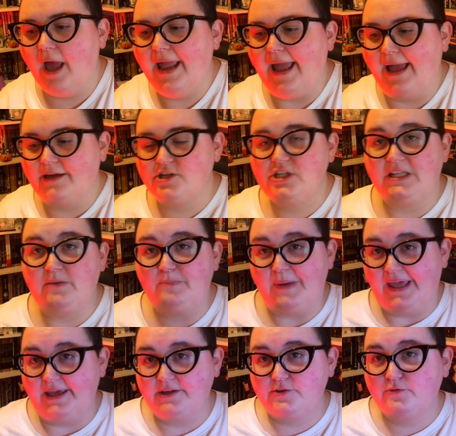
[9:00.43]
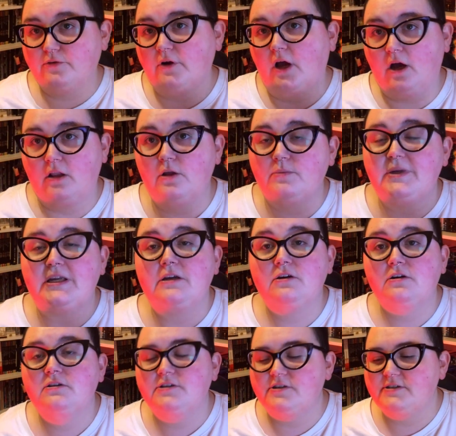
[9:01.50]
I actually picked for Halloween
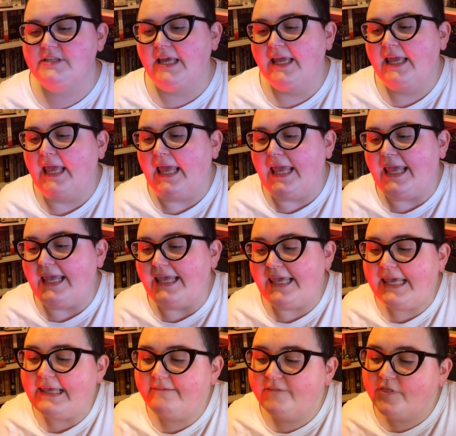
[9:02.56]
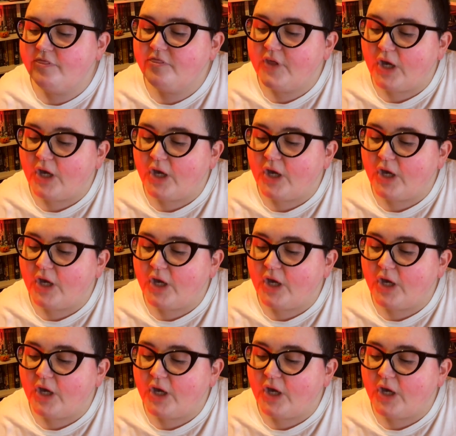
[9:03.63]
colors, even